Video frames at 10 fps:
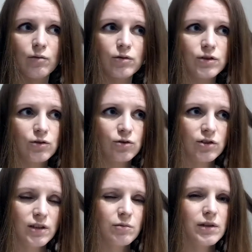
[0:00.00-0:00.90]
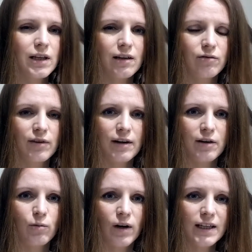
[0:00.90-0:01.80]
usually be like very
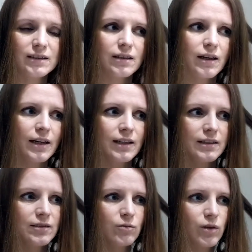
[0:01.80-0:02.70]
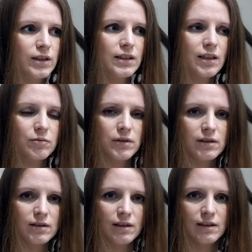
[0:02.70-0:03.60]
wet, and I didn't want that because I
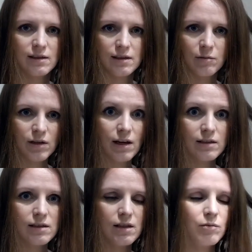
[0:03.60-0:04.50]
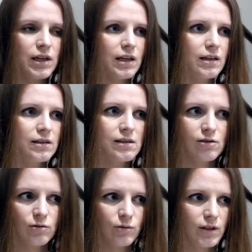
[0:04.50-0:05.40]
can see my hair steaming, and this is not what
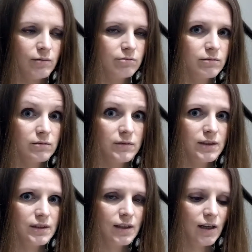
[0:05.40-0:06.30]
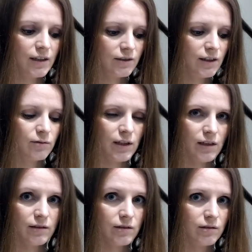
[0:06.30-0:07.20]
I'm desiring when I
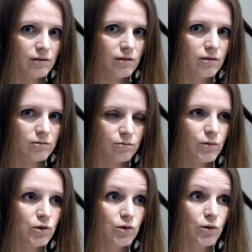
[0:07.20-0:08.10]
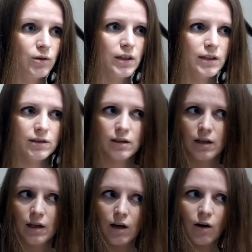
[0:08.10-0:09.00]
do heat
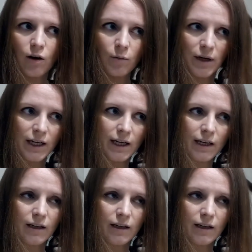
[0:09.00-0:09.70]
on my hair.